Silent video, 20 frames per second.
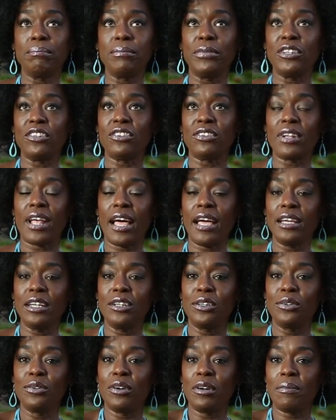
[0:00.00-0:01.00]
but I
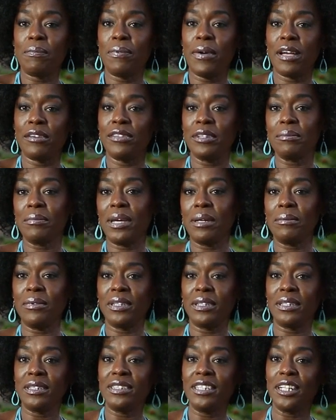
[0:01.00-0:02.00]
grew up having my
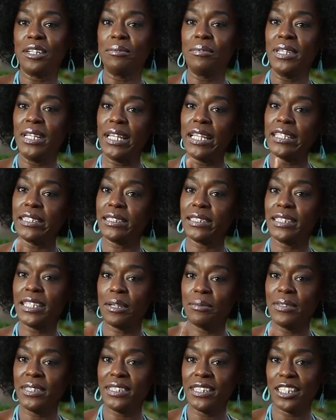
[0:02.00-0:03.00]
mother tell me, listen,
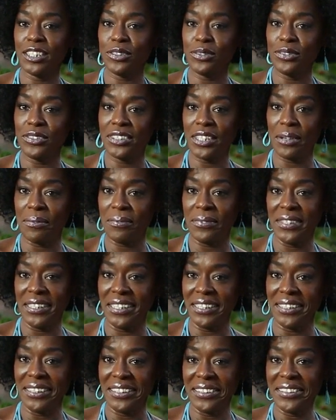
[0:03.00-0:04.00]
let me tell you
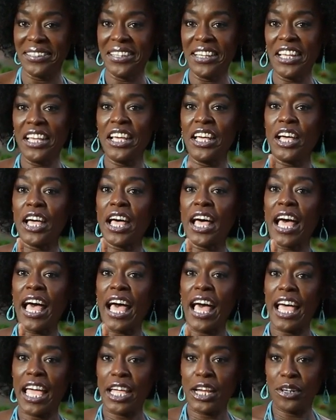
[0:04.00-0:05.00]
something.
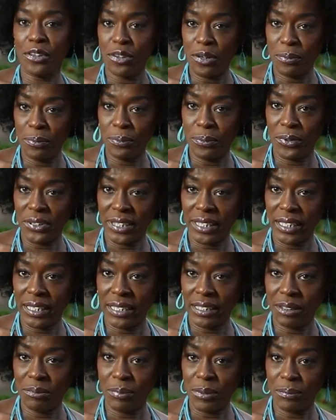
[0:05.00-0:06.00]
I grew up
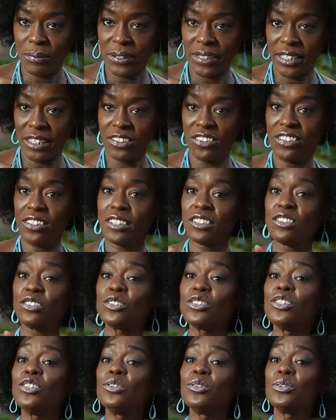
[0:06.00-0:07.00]
working in people's kitchens,
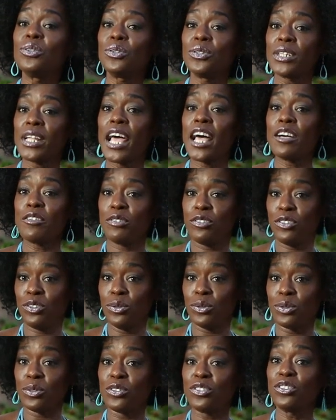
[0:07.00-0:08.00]
so you don't have
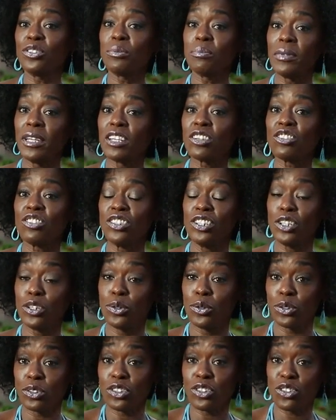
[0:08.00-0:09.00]
to. So make sure you
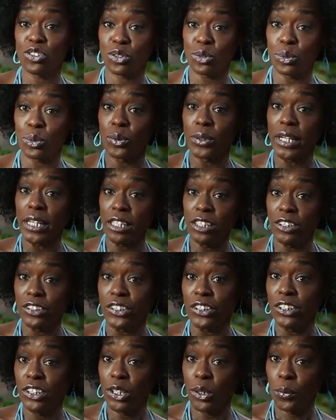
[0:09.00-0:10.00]
go to school and
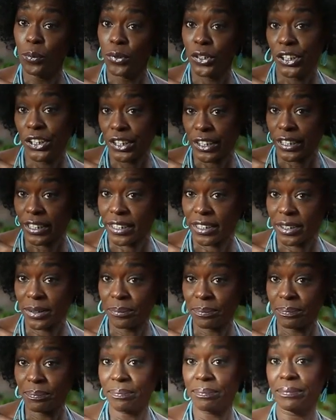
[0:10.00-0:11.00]
learn your work.
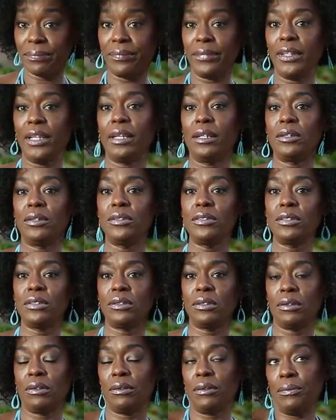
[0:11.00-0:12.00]

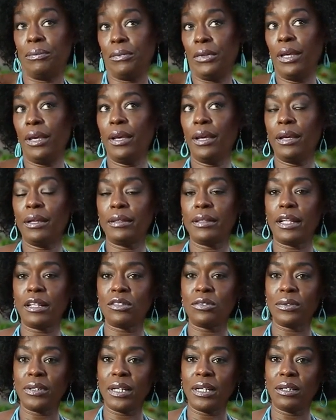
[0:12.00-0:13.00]
So
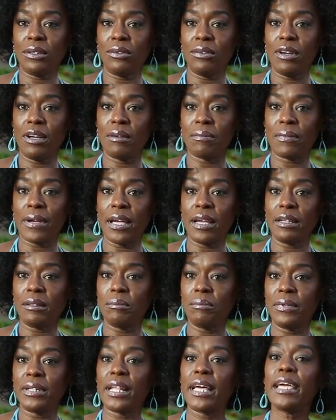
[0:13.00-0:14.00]
that's what I grew up.
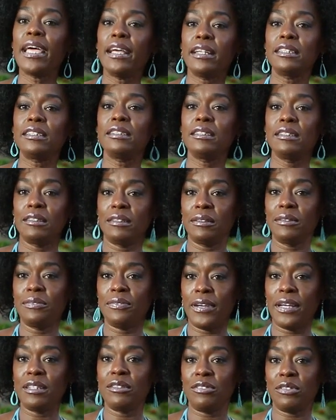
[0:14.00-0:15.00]
But I had to
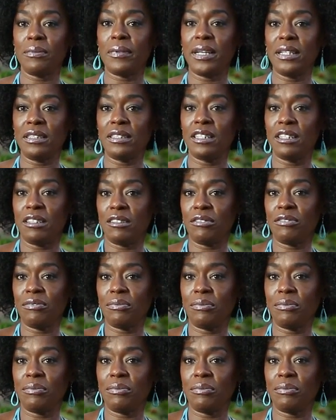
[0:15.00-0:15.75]
fend for myself.